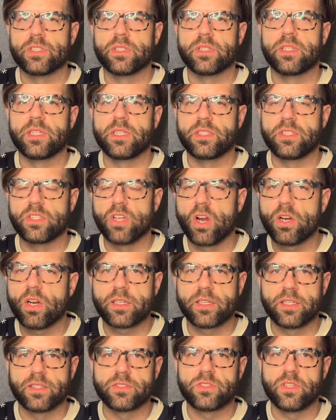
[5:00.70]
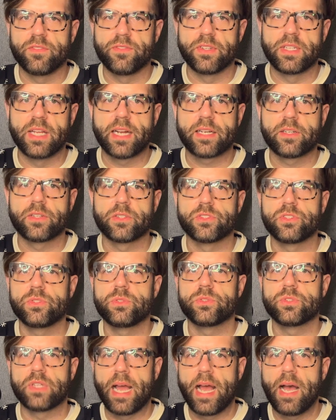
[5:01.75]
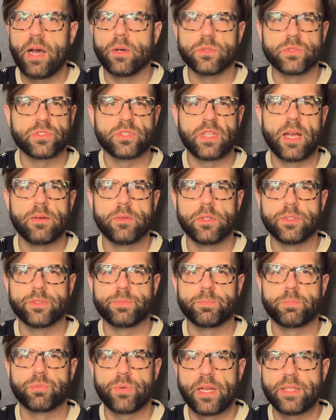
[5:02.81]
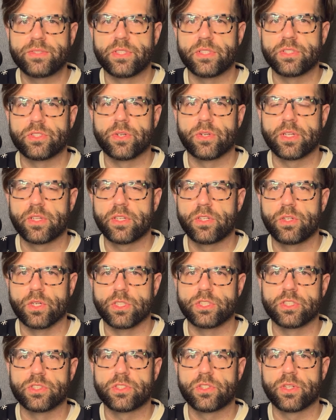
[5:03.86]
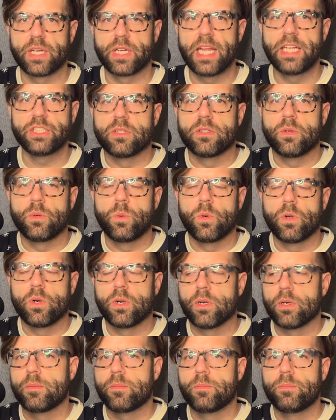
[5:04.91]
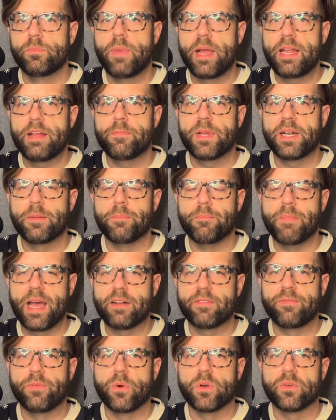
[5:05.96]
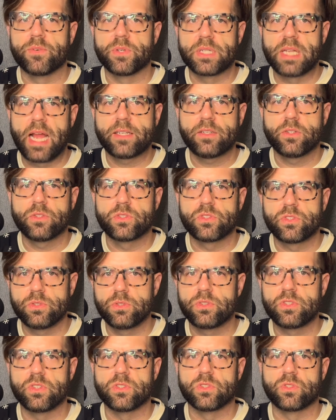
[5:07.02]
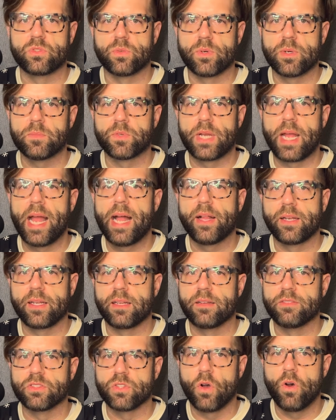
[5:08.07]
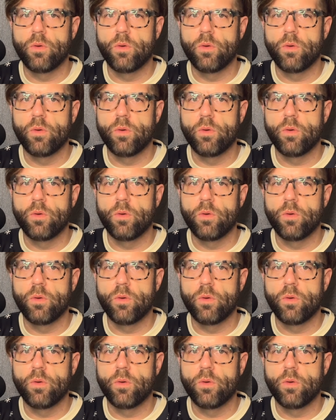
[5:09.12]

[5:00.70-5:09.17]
the darkness of the Dr. Seuss house that was present during the Grinch's creation, or may have been a metaphor for Dr. Seuss's grim reality of his home